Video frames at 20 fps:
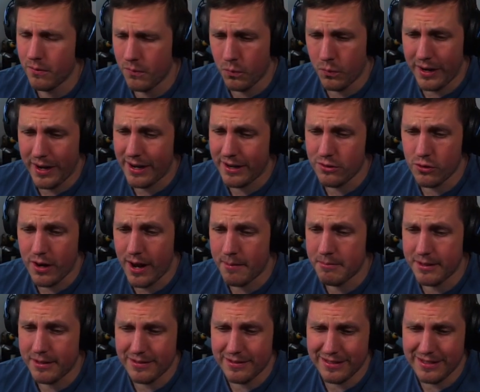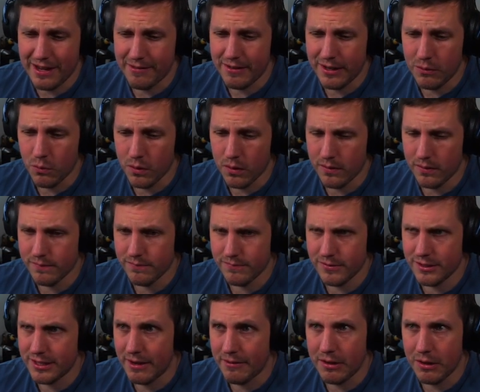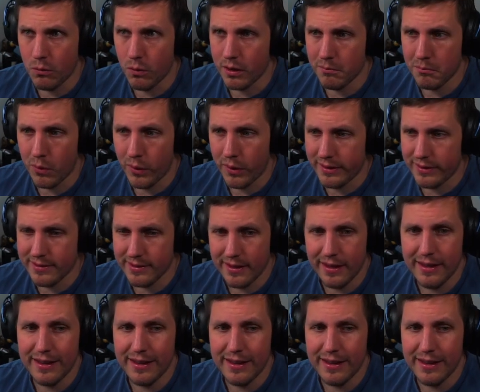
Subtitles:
When I dropped 71 points,